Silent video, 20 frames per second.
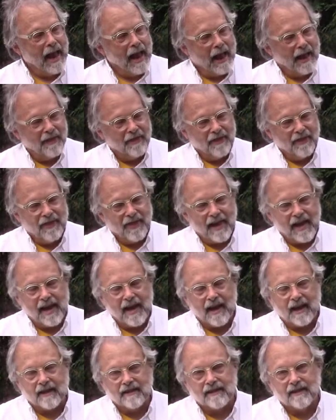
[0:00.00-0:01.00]
And
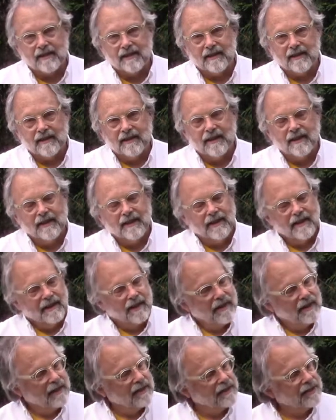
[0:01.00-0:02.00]
that
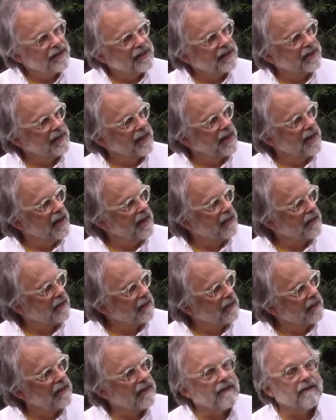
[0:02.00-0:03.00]
is the
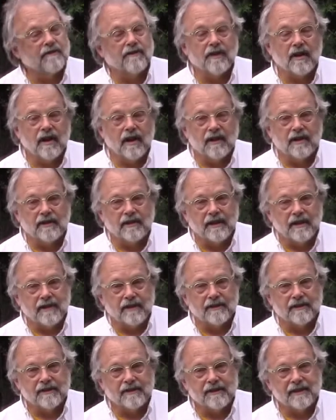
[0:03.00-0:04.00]
tale of
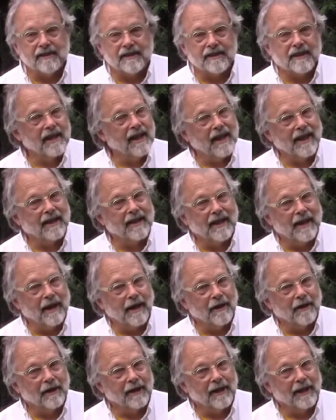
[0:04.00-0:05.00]
onions and
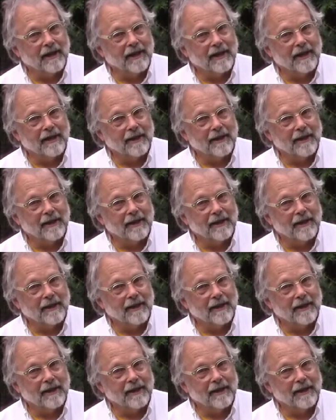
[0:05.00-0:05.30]
garlic.